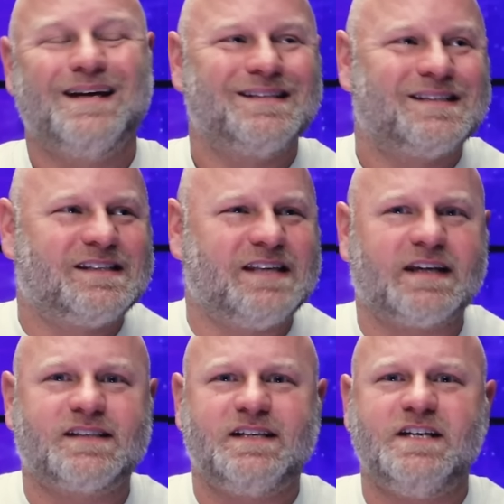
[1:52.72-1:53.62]

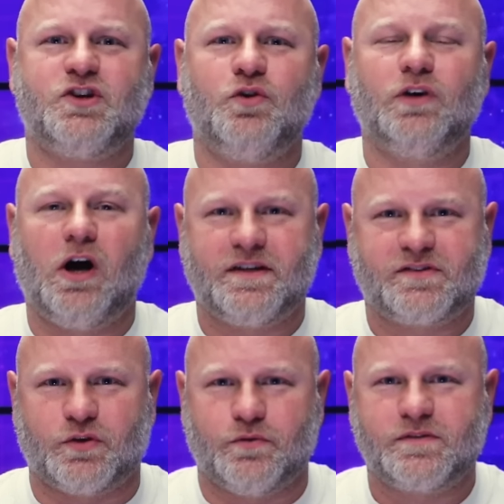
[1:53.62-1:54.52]
62
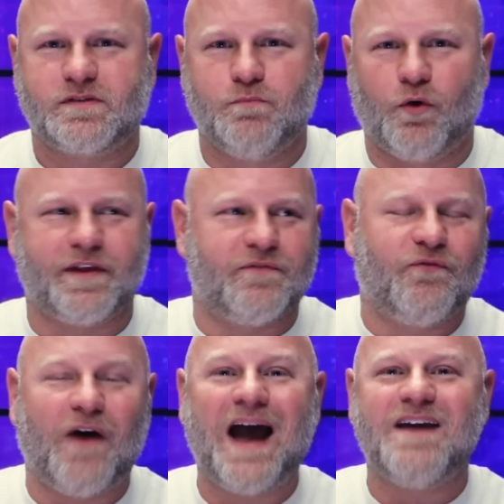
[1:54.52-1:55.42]
lawsuits, more than
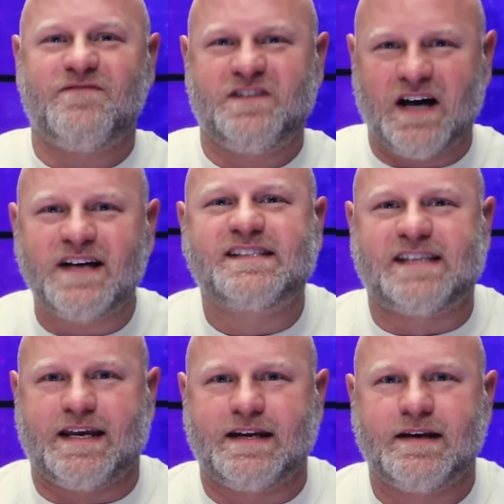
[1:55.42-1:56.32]
five
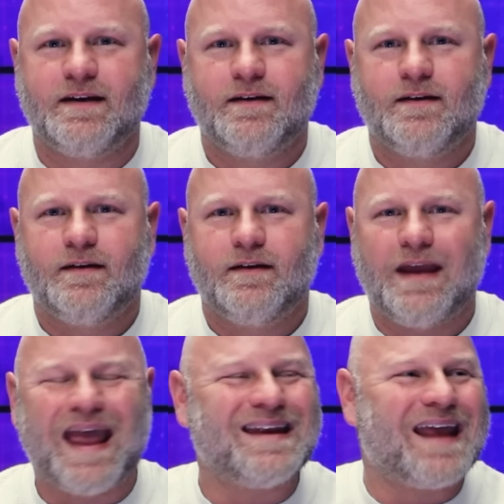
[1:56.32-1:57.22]
dozen
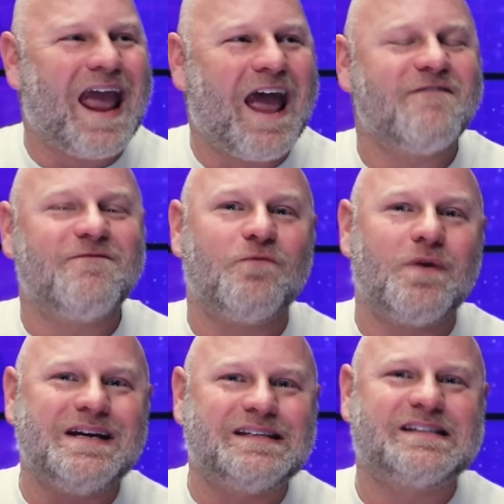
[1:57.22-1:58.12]
and
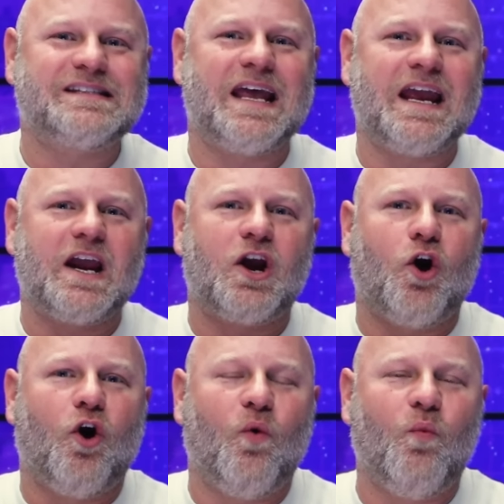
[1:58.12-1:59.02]
every
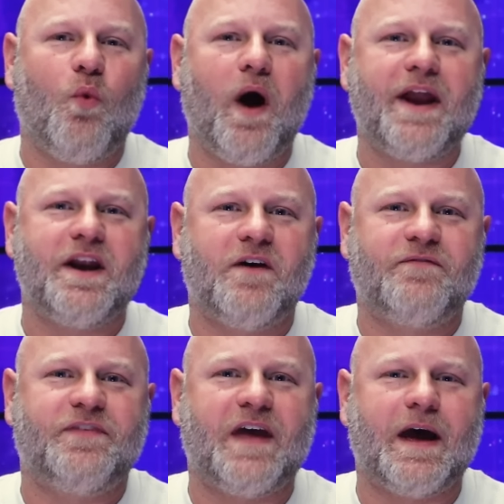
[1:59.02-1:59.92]
single one
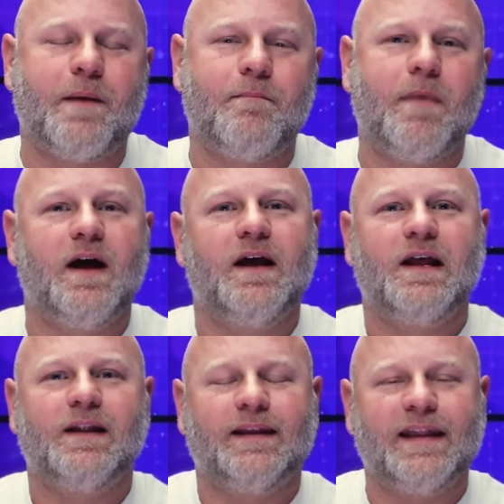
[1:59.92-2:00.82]
of them
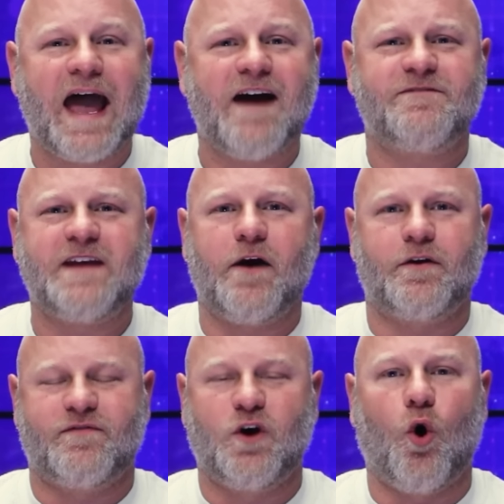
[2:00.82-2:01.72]
laughed out
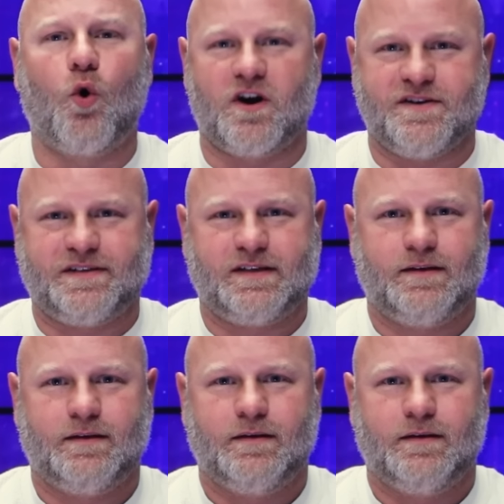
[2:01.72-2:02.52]
of court.